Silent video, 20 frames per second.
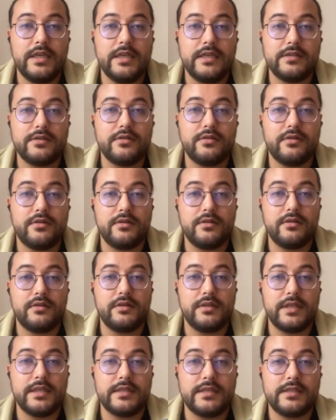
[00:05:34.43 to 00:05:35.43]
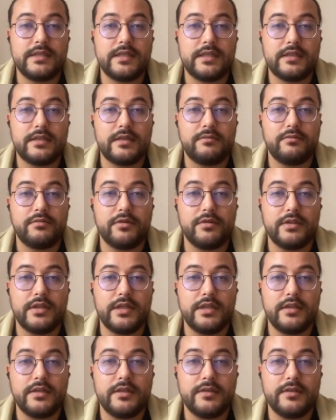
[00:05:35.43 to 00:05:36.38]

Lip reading: So let's start uploading.